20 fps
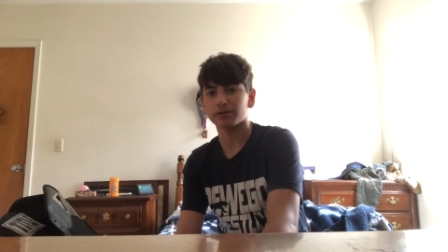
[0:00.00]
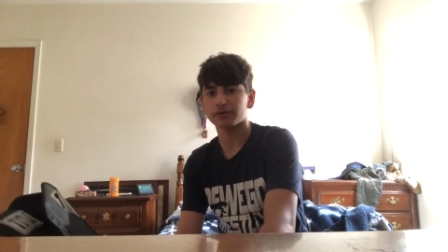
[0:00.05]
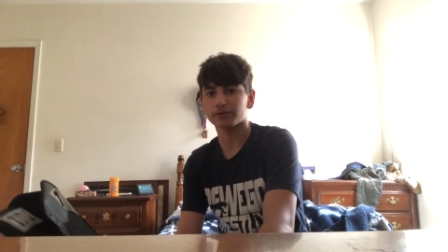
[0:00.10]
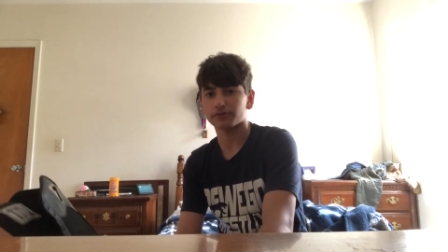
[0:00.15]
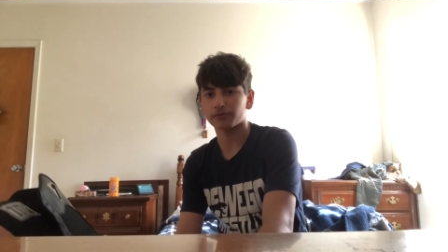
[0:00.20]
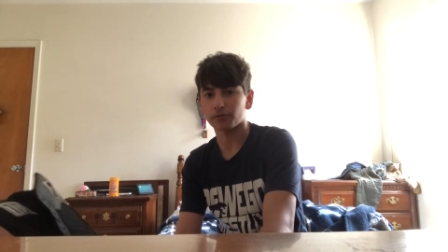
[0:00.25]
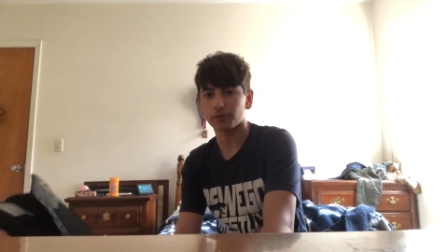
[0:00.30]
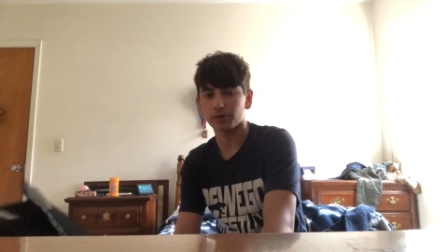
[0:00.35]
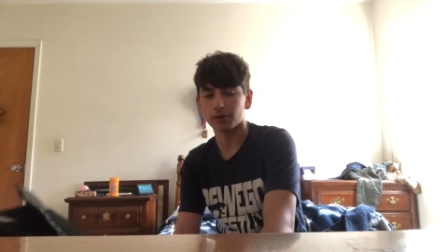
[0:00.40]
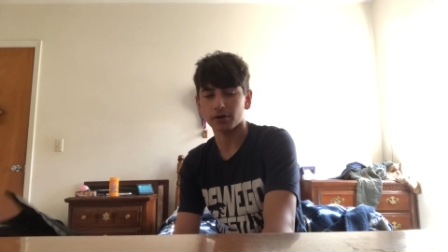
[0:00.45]

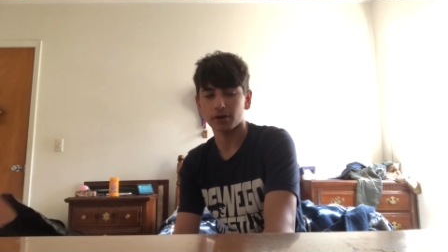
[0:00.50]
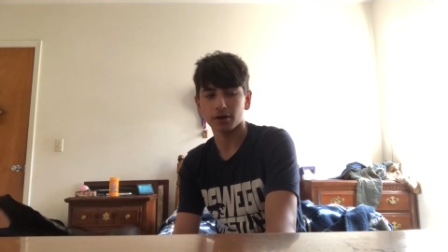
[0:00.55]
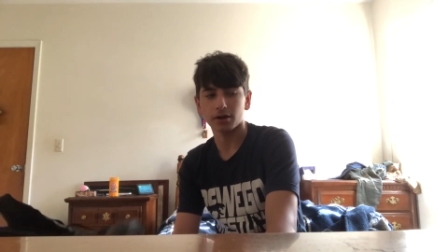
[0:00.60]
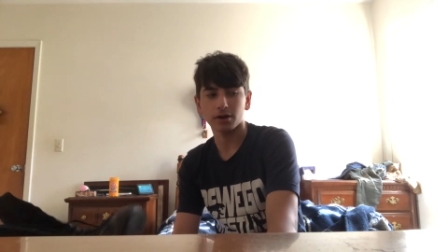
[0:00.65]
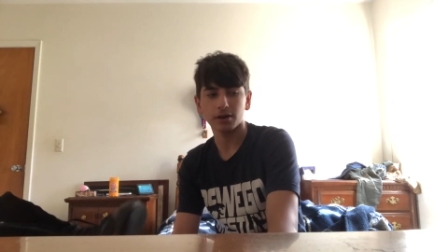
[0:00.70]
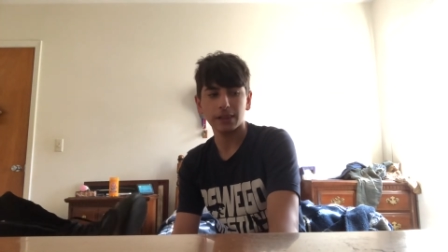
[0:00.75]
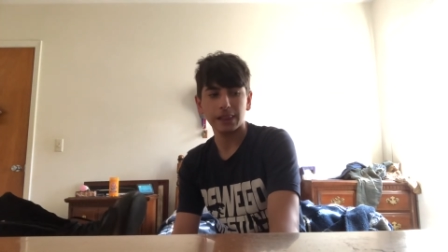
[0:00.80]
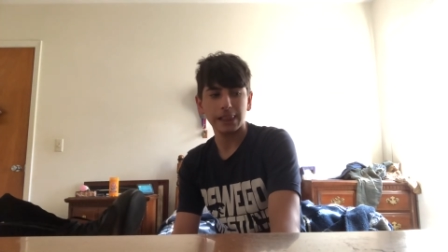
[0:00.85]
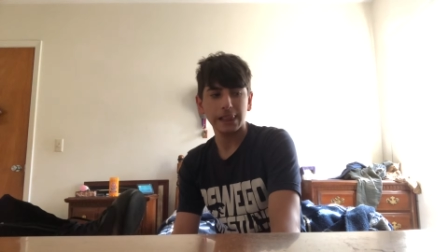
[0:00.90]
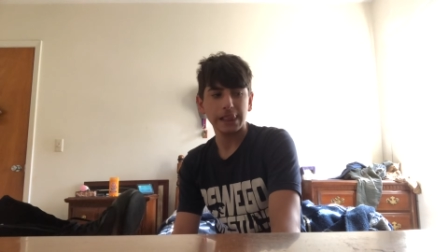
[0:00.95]
for
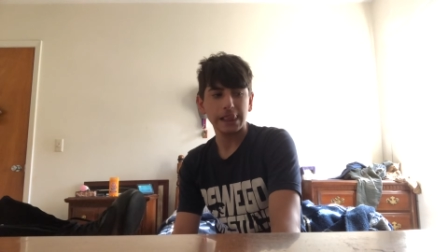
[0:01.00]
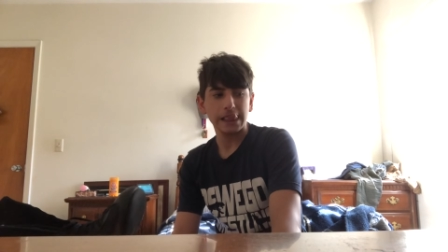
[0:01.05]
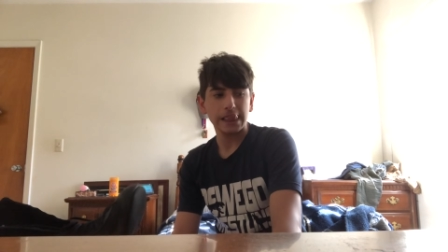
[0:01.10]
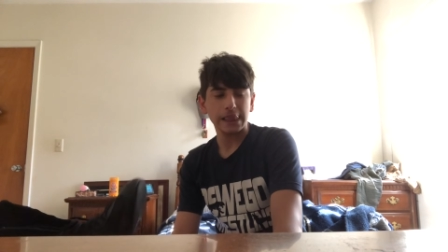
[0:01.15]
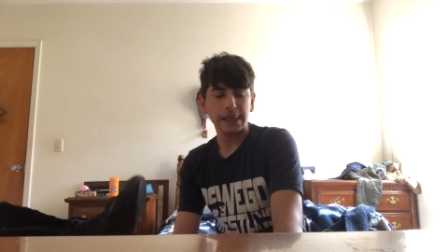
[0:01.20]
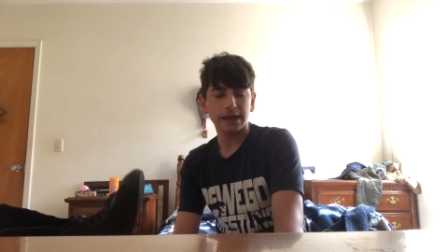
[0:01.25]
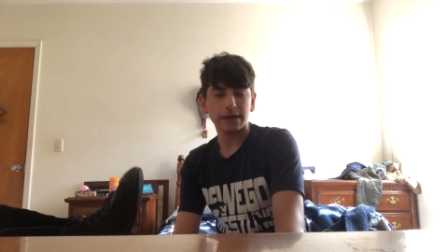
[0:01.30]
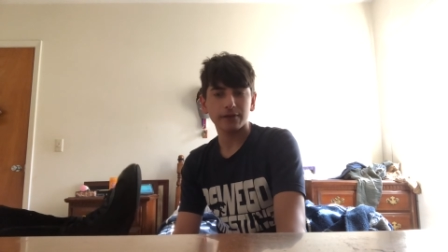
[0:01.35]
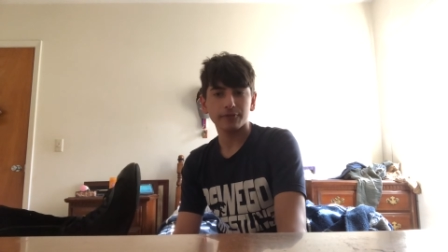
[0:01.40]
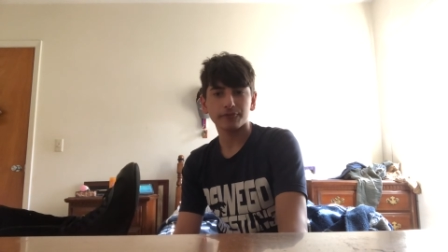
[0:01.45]

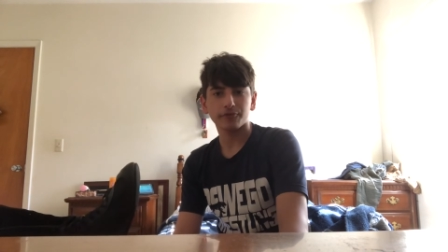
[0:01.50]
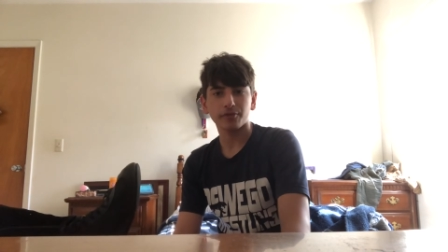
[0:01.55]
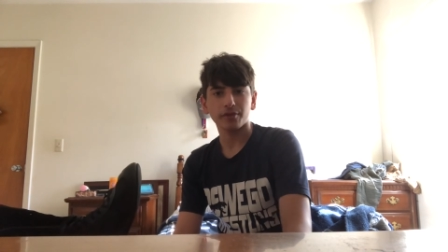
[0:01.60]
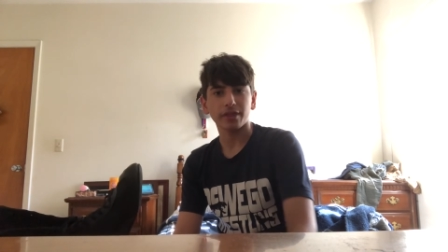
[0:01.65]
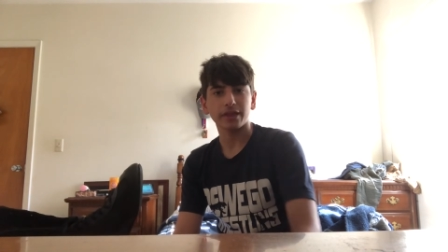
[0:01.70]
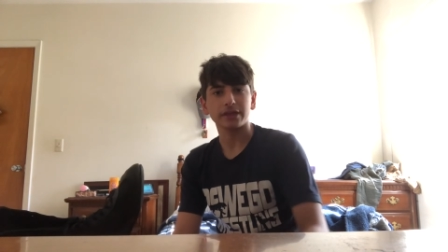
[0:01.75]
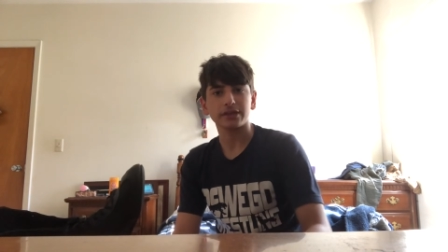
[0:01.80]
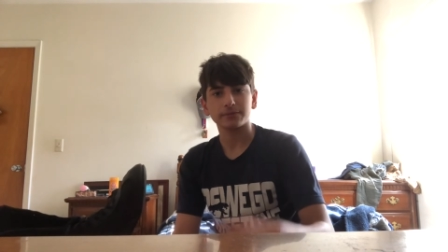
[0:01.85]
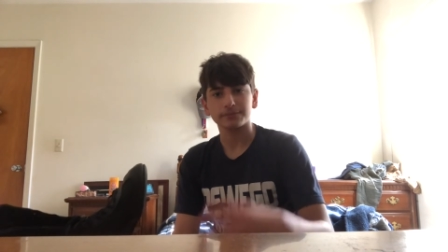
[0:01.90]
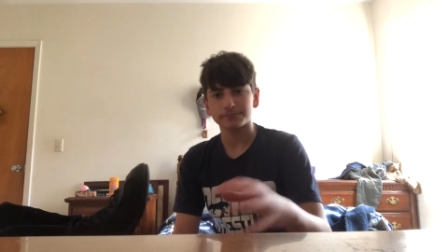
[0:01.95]
like
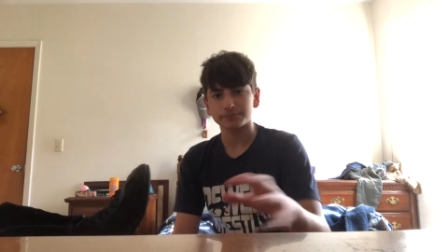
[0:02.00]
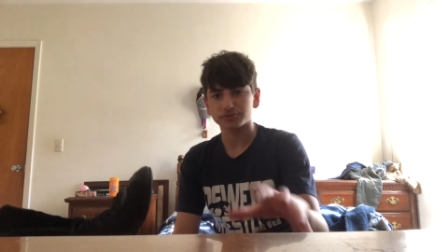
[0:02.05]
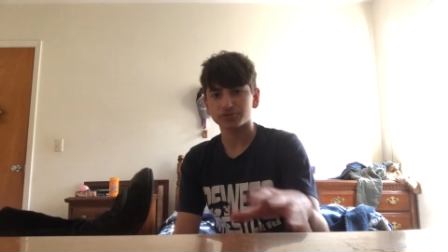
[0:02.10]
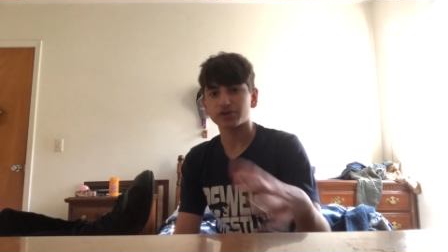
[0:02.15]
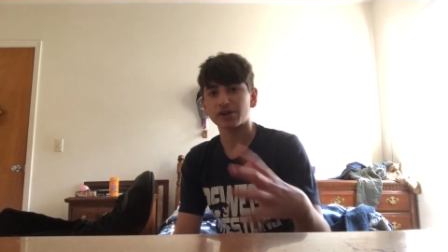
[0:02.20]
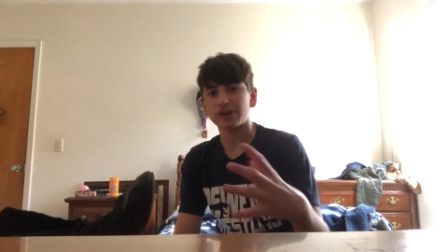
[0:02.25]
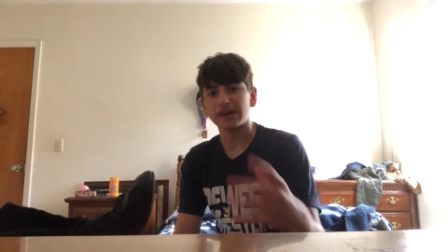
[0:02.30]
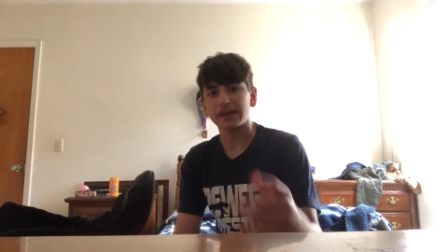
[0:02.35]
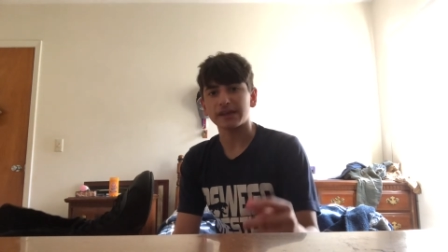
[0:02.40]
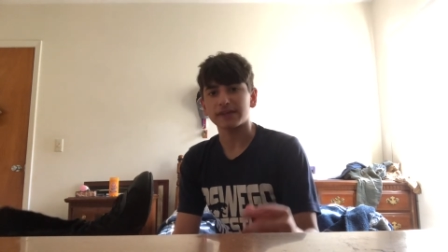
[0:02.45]

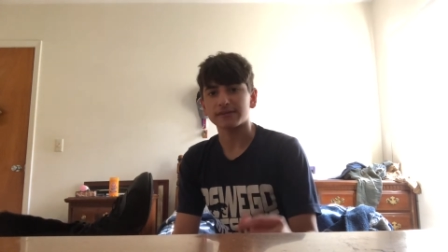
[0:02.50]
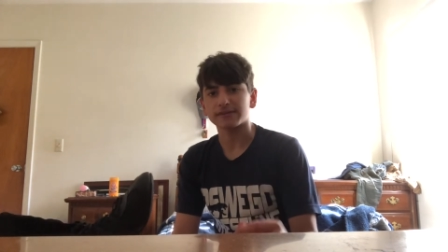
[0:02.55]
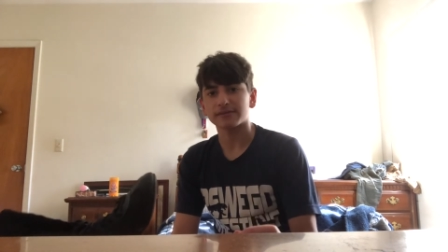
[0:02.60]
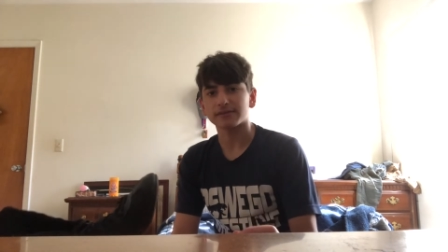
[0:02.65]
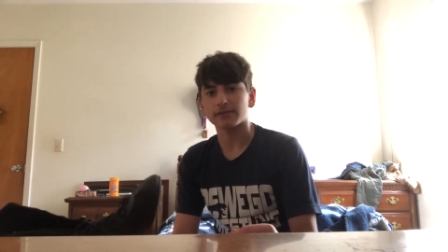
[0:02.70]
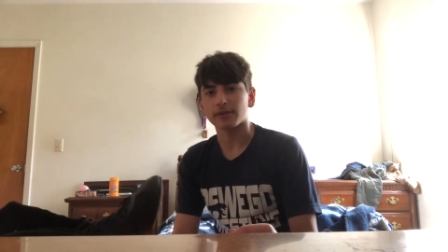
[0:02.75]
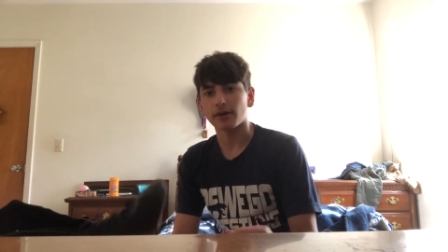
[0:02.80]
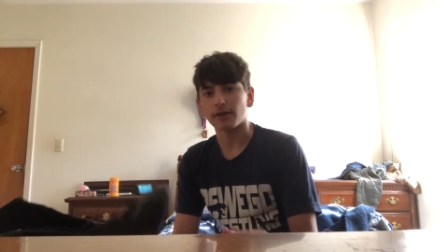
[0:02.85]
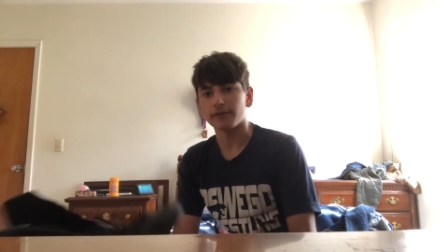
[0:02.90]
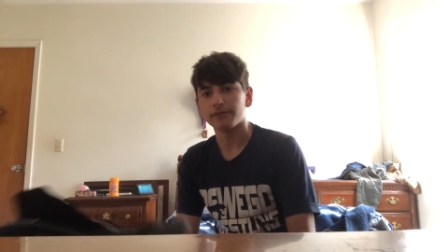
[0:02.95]
training and
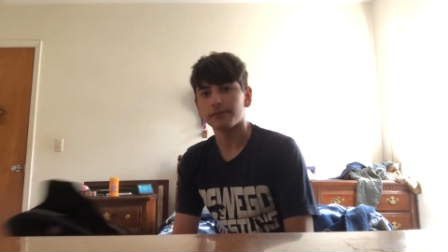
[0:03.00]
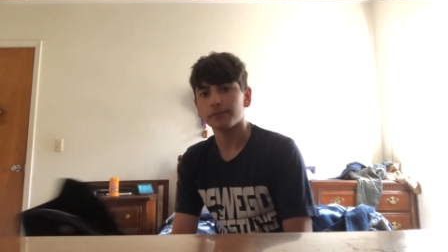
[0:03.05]
stuff.